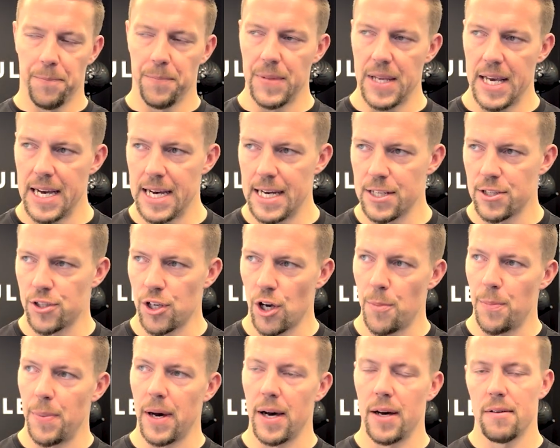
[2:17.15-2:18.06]
Yeah, so
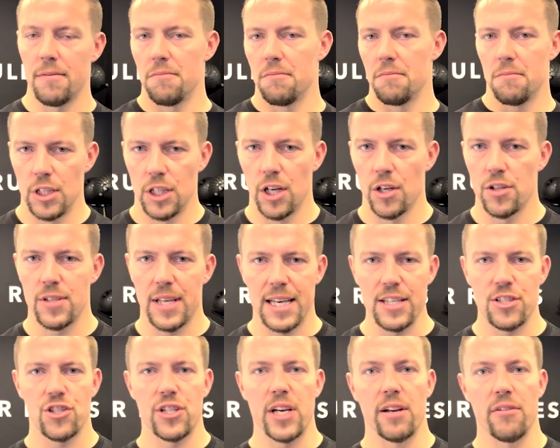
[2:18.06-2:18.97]

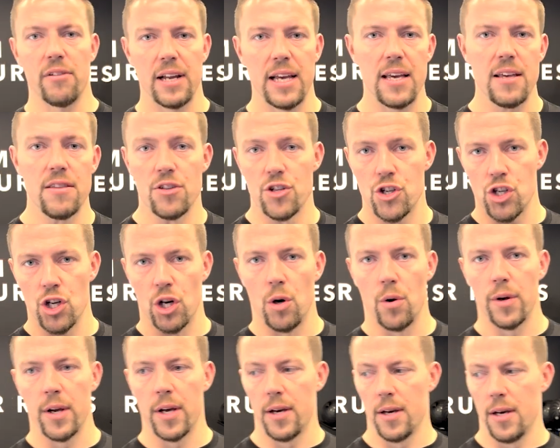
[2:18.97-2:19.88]
that's generally in the
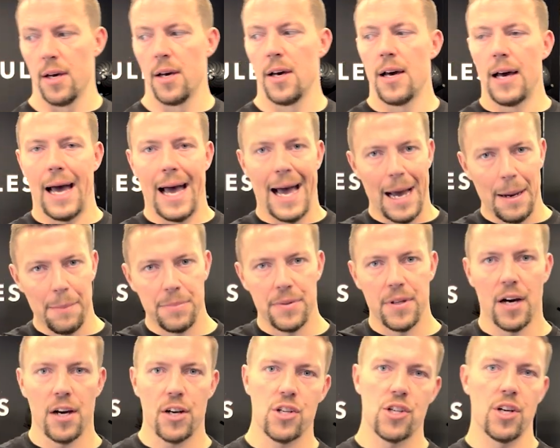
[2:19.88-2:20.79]
shoulder,
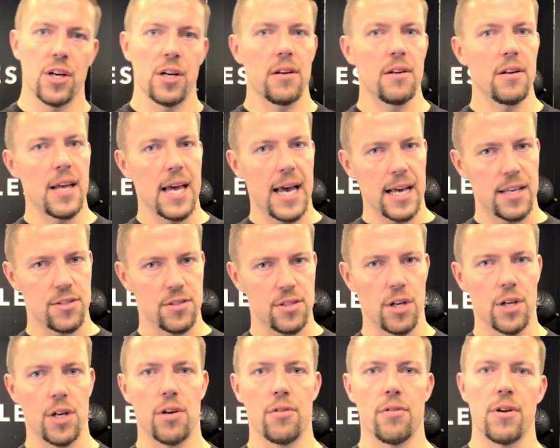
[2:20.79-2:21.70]
abduction,
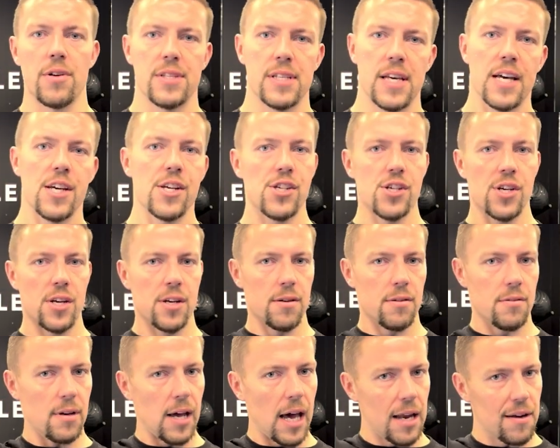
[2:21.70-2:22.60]
external
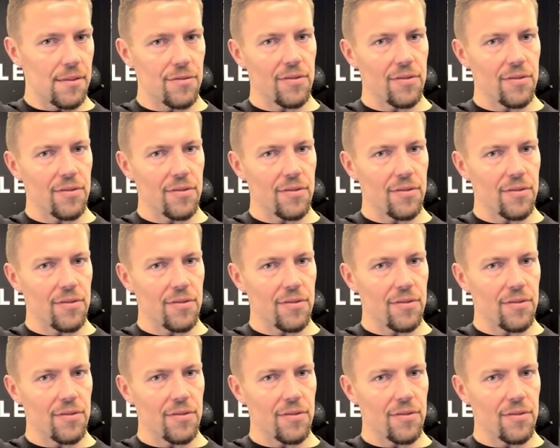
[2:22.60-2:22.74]
rotation, and